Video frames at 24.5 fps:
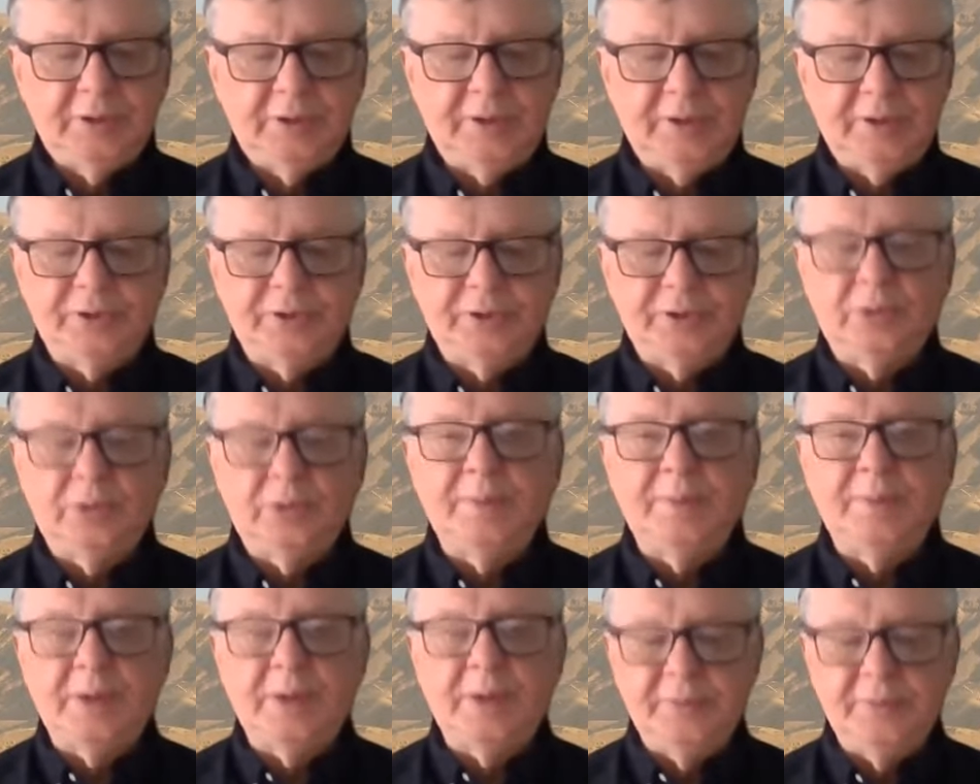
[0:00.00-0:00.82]
and so
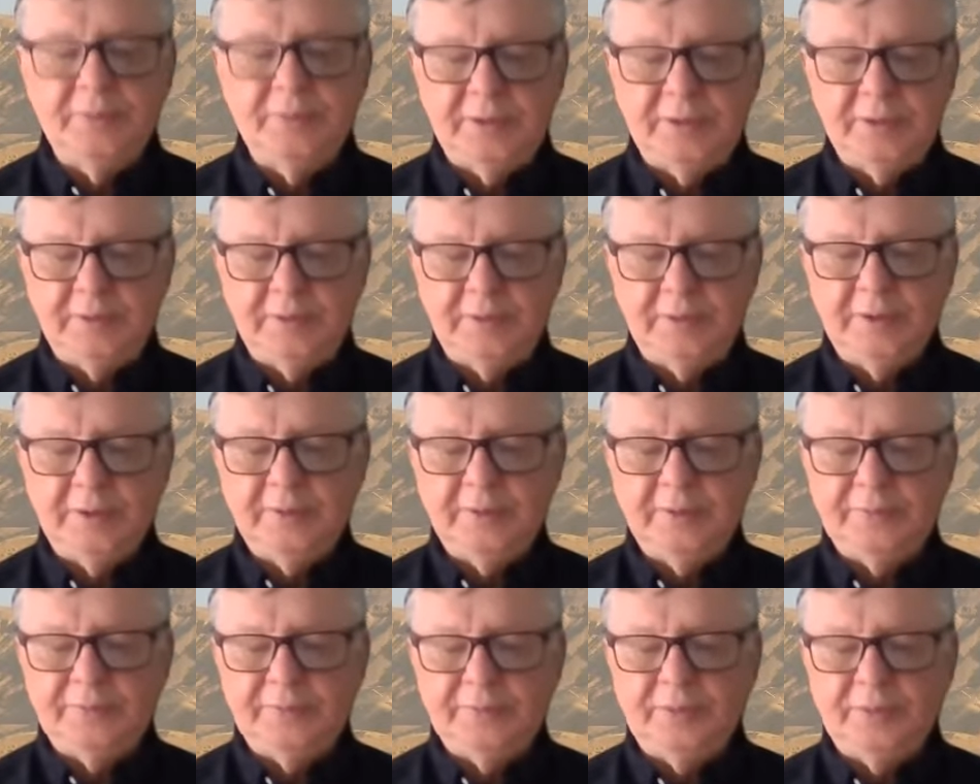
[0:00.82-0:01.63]
rebounded
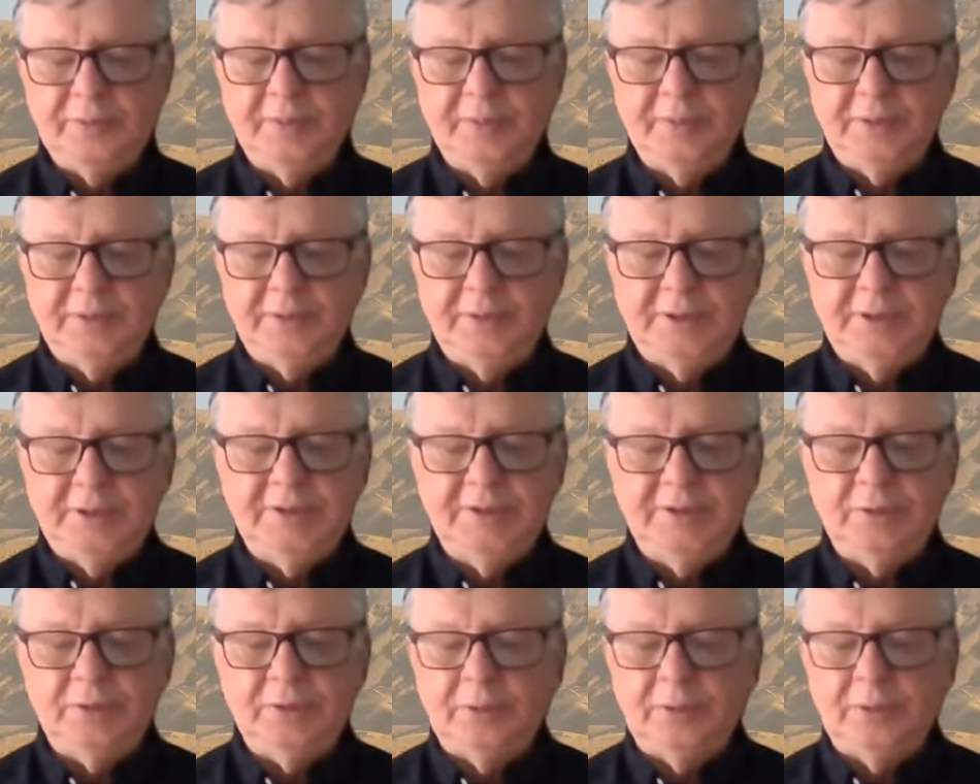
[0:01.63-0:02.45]
from
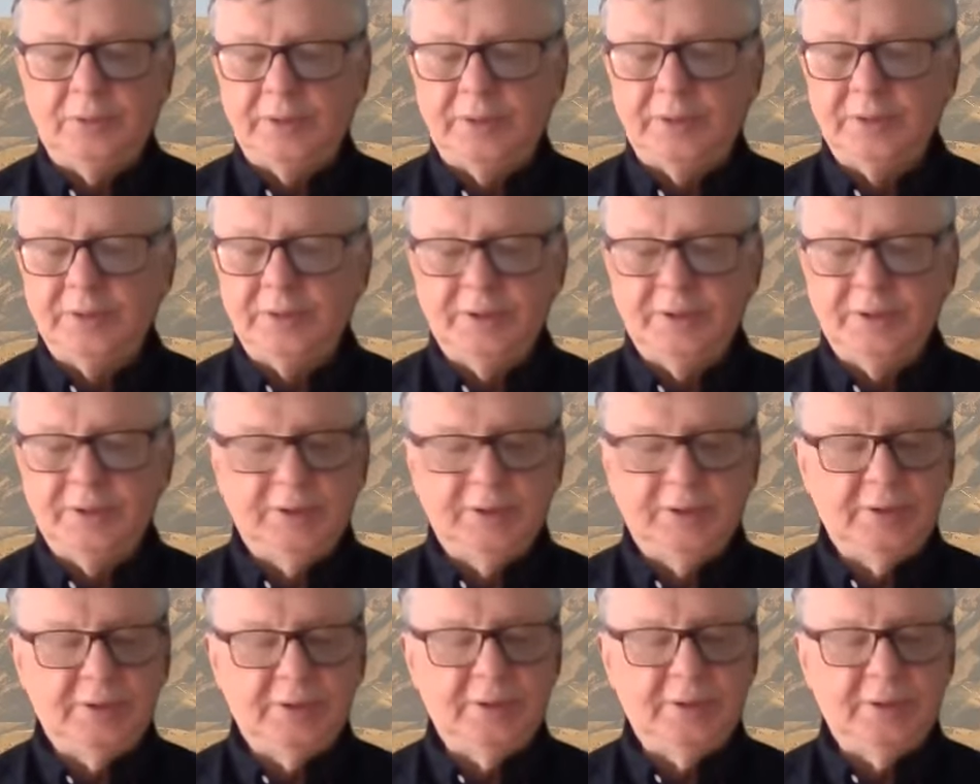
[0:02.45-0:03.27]
his aura
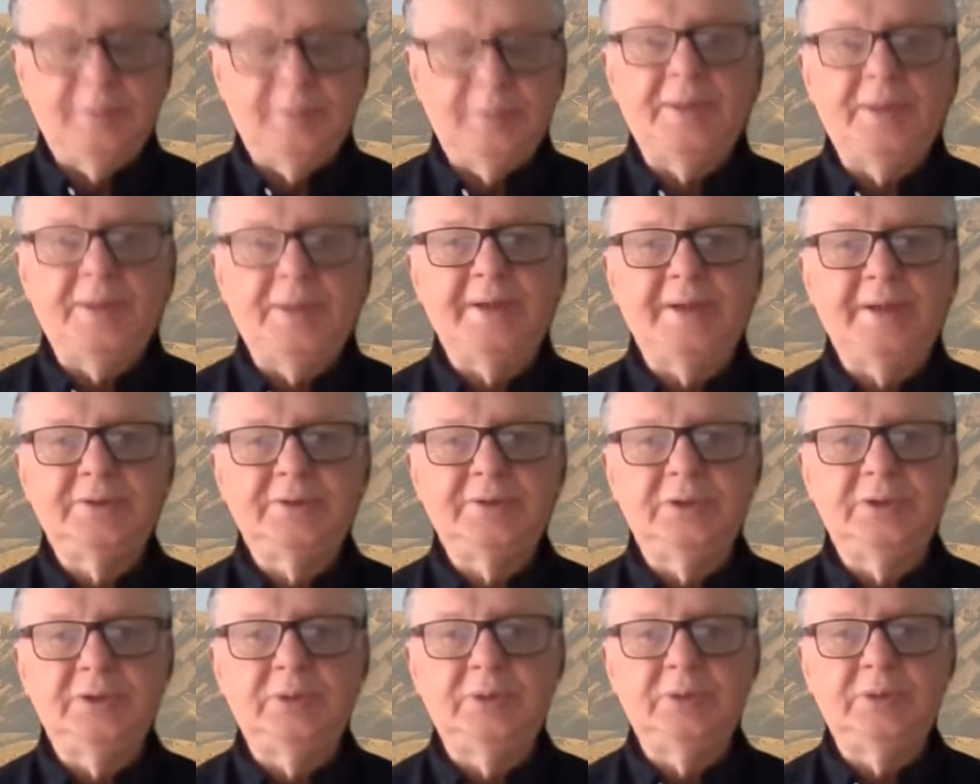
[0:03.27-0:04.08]
and back
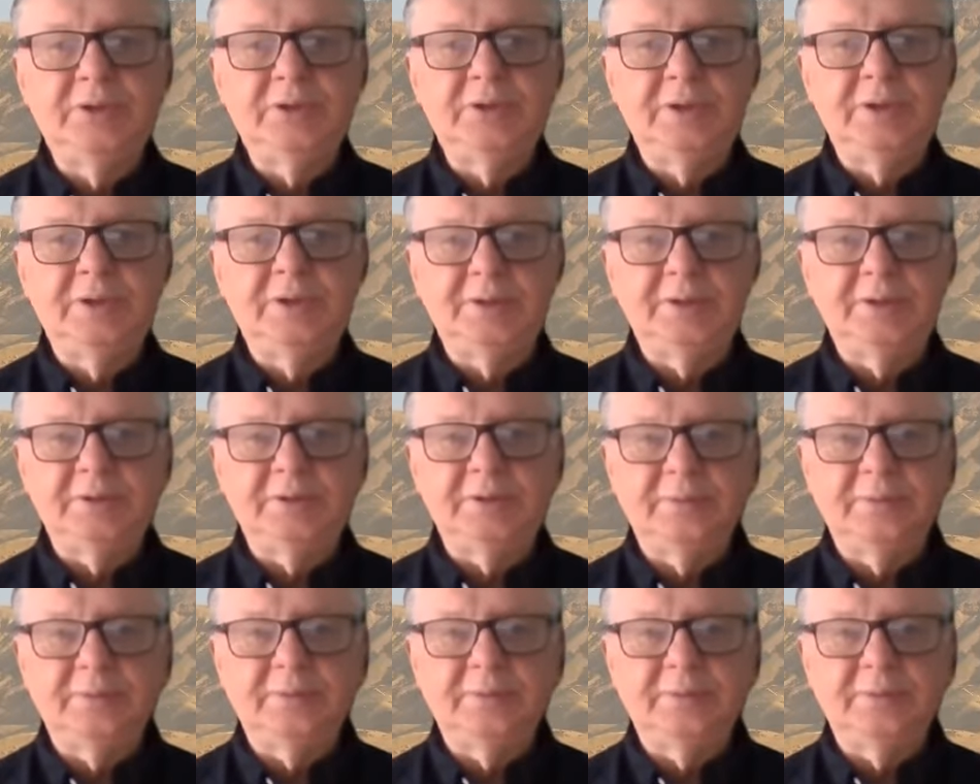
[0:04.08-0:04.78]
to the originator.